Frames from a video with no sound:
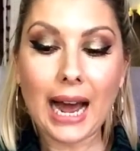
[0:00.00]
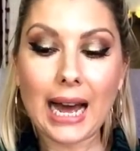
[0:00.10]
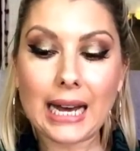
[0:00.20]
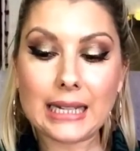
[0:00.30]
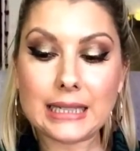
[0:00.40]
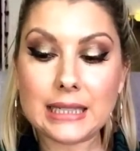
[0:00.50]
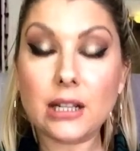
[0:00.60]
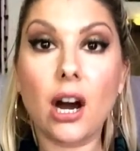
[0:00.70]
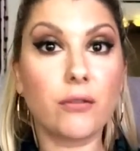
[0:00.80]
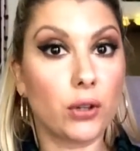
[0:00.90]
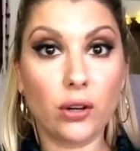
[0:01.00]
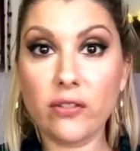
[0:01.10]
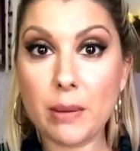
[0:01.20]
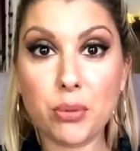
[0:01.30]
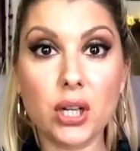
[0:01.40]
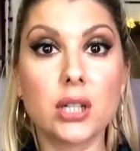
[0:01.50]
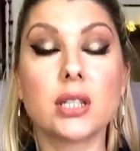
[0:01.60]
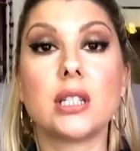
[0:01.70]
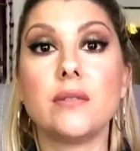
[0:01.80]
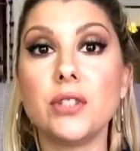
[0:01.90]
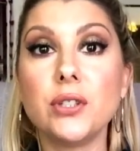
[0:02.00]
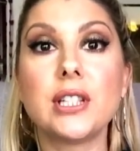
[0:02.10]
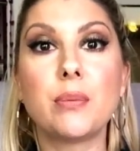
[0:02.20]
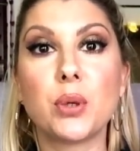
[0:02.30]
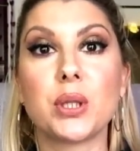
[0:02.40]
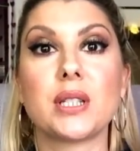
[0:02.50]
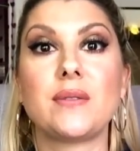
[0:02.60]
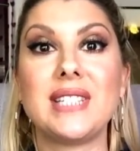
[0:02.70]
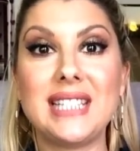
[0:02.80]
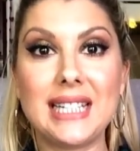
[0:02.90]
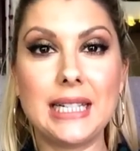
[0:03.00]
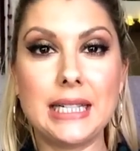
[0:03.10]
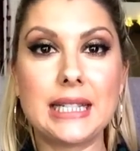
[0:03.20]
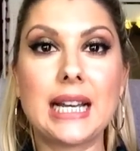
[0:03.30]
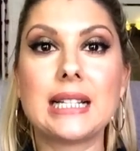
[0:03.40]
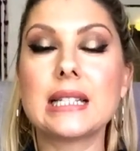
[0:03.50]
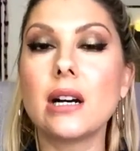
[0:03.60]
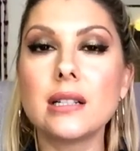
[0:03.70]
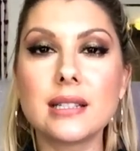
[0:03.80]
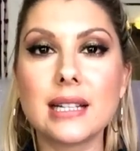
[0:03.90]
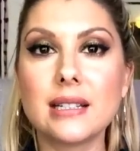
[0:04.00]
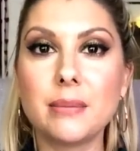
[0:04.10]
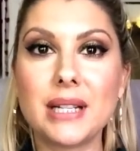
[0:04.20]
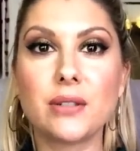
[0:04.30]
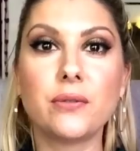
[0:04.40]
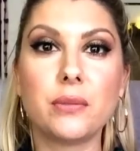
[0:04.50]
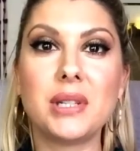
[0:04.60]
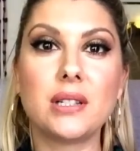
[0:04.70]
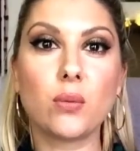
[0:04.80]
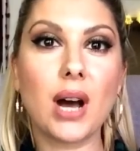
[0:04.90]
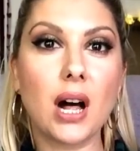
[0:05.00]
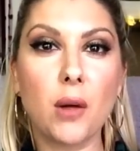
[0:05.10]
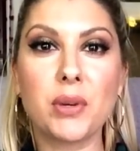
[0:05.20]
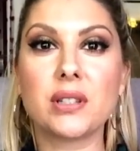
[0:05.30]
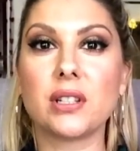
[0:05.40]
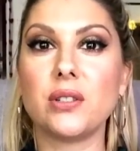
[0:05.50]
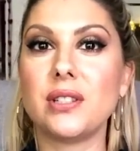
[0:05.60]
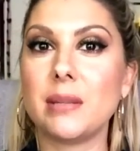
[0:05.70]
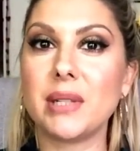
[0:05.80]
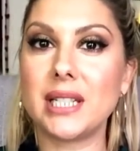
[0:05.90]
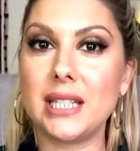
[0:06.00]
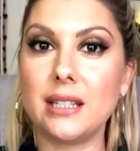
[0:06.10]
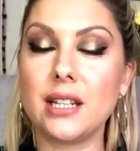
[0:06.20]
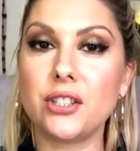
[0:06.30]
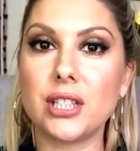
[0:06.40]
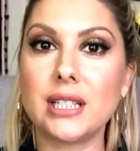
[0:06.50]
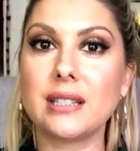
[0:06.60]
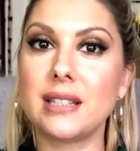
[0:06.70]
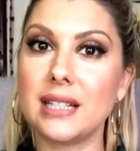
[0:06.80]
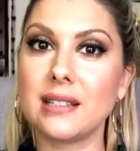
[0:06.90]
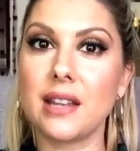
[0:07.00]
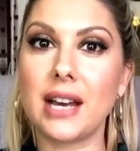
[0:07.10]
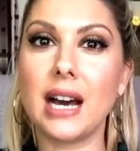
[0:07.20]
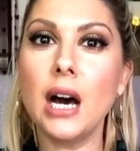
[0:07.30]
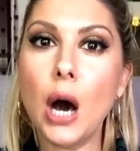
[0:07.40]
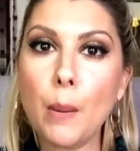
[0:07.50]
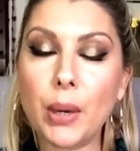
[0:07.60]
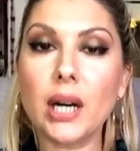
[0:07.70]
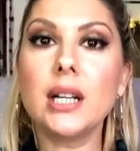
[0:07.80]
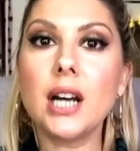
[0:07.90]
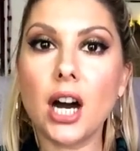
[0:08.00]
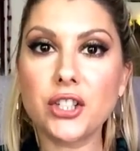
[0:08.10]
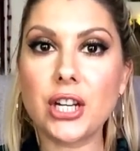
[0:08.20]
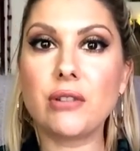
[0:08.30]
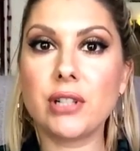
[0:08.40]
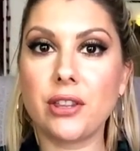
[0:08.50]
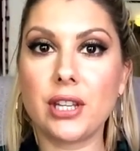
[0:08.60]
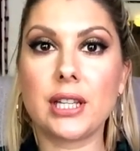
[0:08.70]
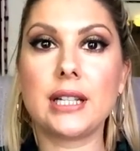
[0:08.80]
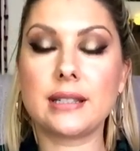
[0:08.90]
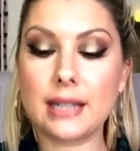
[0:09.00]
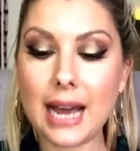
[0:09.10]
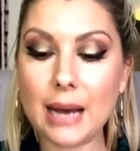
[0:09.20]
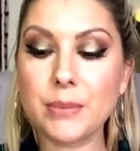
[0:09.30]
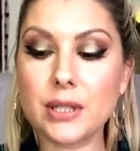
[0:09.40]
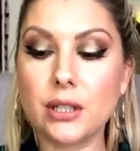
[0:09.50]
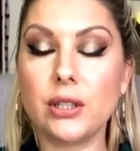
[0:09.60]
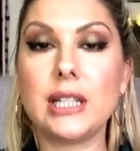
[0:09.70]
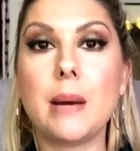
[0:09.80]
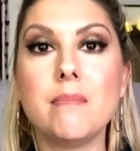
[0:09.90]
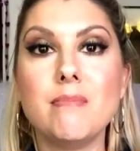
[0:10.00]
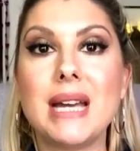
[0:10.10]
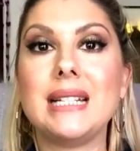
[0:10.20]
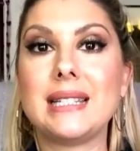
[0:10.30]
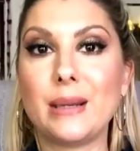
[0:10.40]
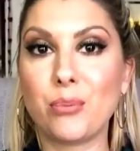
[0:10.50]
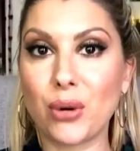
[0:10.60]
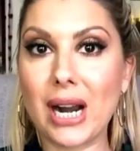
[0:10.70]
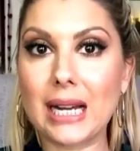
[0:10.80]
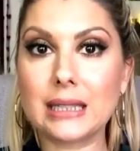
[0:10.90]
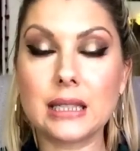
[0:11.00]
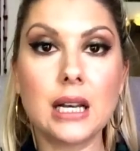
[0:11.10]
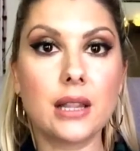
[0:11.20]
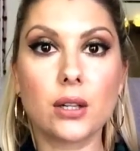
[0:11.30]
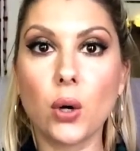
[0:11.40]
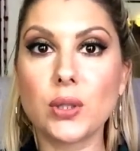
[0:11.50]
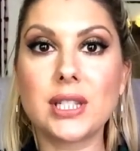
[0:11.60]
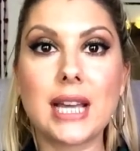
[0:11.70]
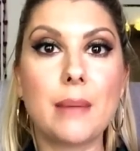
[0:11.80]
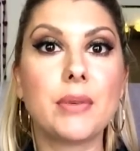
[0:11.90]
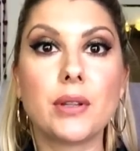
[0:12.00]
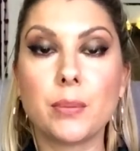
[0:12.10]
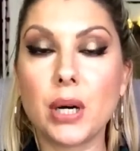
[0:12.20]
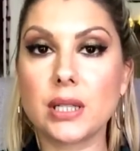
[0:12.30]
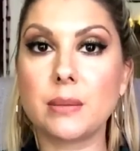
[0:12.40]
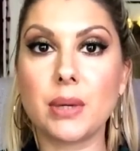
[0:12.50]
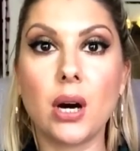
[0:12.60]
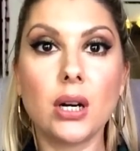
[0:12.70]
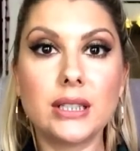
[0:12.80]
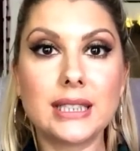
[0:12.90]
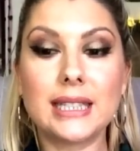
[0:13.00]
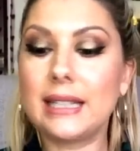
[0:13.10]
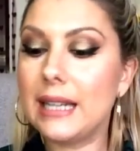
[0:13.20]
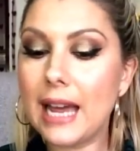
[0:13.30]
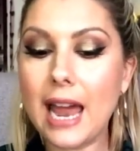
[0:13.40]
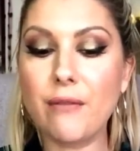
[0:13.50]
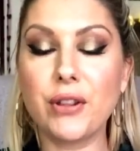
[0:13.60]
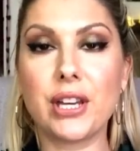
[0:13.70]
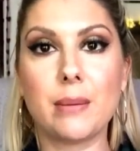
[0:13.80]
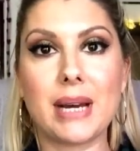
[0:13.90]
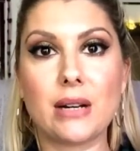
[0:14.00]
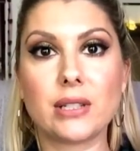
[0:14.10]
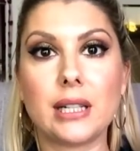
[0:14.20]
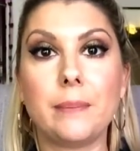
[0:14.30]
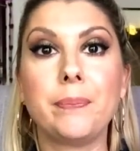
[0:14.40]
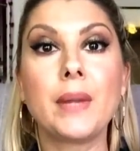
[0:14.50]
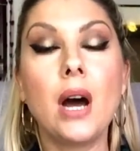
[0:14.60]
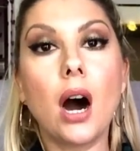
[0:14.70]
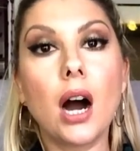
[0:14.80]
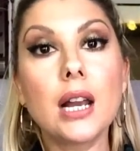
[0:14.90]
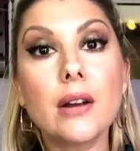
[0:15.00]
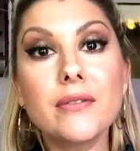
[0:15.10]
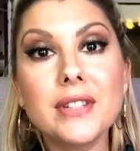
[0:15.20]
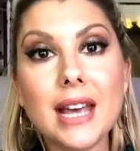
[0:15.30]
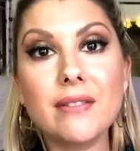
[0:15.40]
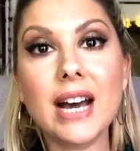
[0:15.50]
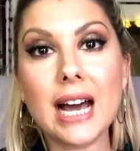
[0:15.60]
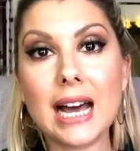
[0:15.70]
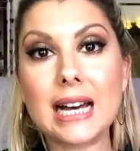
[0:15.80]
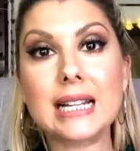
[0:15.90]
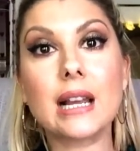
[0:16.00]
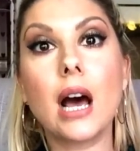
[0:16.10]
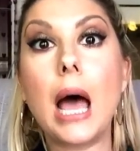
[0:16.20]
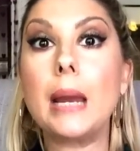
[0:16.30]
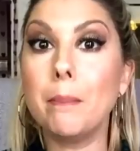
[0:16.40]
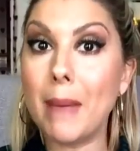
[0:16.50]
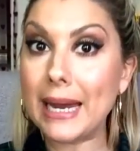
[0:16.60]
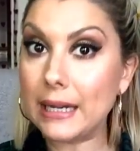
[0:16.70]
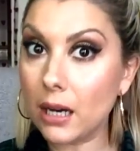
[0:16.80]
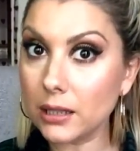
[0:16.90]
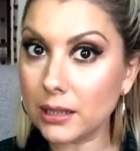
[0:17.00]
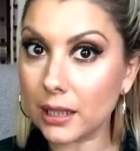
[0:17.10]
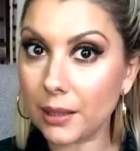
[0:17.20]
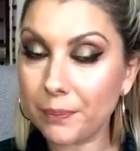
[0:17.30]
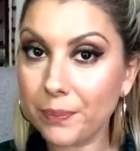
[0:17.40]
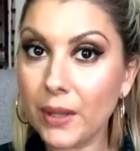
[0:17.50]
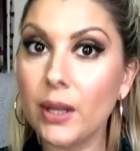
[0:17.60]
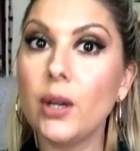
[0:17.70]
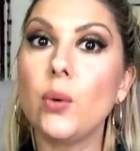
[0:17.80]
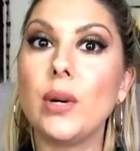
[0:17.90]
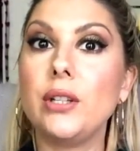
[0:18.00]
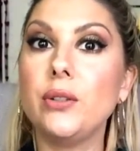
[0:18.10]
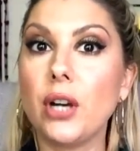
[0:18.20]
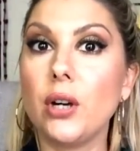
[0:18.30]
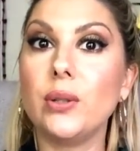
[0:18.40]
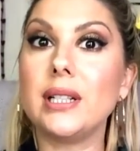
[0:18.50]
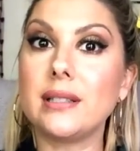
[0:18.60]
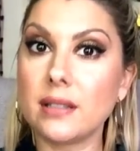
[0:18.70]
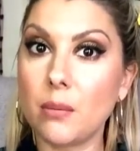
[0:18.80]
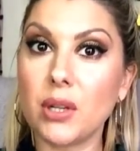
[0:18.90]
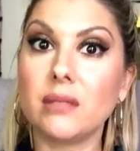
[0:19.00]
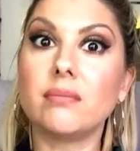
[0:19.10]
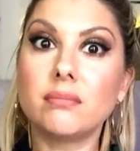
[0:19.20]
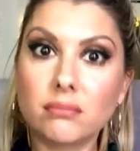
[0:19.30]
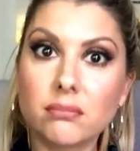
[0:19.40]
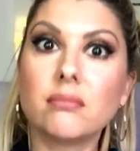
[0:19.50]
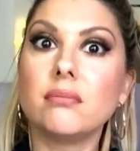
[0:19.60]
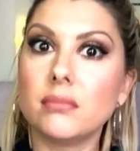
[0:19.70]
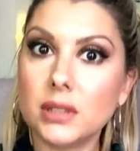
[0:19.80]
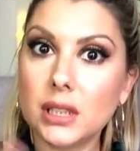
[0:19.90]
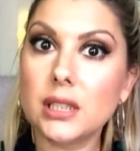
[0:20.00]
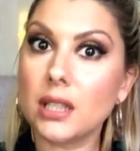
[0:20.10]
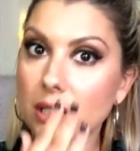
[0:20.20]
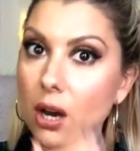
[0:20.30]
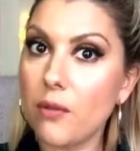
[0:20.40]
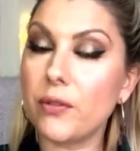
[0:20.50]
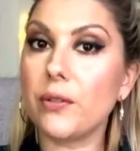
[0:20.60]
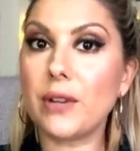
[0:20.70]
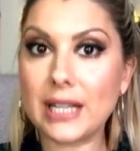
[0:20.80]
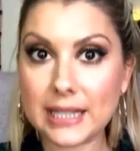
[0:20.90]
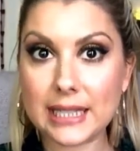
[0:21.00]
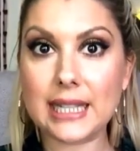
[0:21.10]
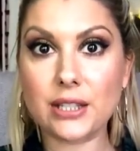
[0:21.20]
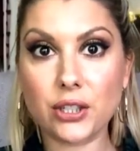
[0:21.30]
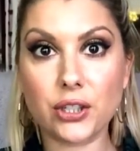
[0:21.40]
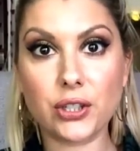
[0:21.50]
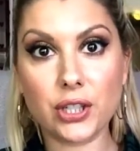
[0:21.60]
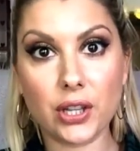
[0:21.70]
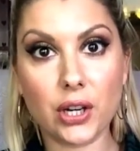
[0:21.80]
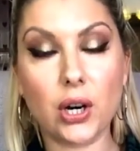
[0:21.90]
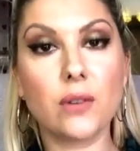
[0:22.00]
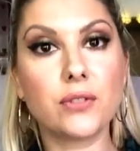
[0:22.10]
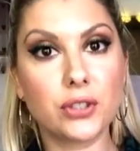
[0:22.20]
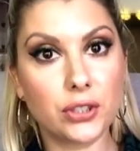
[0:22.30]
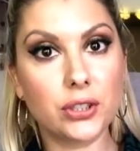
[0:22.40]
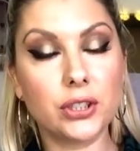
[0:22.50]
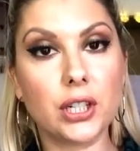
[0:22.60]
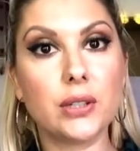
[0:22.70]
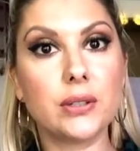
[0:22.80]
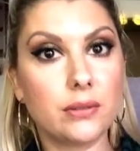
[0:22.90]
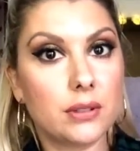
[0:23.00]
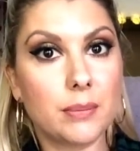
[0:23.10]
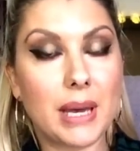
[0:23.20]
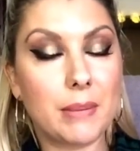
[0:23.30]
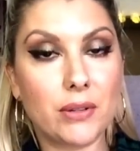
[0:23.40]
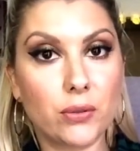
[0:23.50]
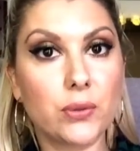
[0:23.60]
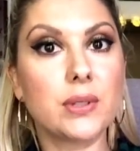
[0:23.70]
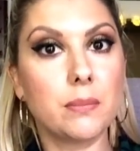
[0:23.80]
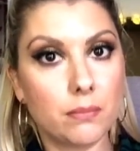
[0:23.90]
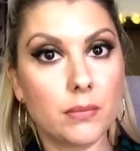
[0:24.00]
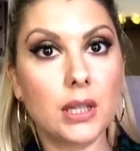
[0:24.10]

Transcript: and I've got a lot of their products and have used their products for years, and it's kind of sentimental for me as well because I used it in my teenage years and things like that. But I generally think it's an absolutely amazing brand. The concept, the person behind it, everything about it. I've never had a make under where you go and someone does half of your face and lets you do the other half, you know, the bareMinerals